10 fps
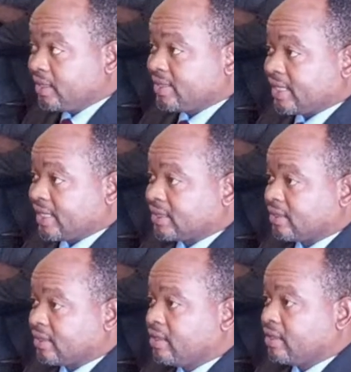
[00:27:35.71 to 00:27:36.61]
that
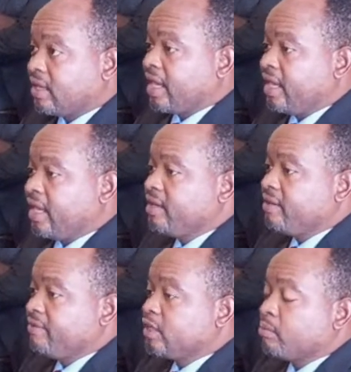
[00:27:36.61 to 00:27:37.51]

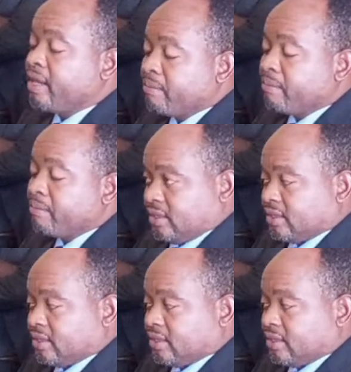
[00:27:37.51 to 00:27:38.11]
individual members